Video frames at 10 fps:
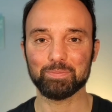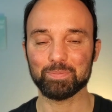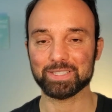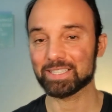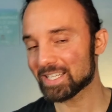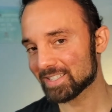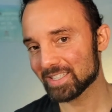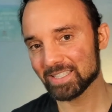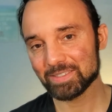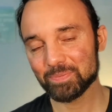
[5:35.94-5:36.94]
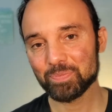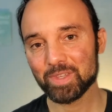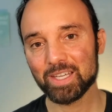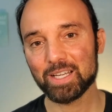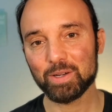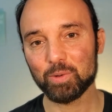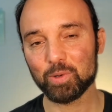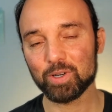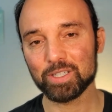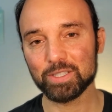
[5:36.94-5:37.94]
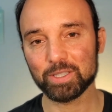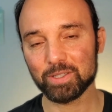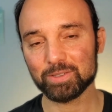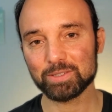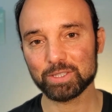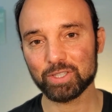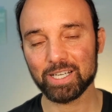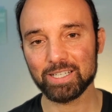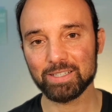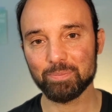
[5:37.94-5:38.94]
bisglycinate, or you can also try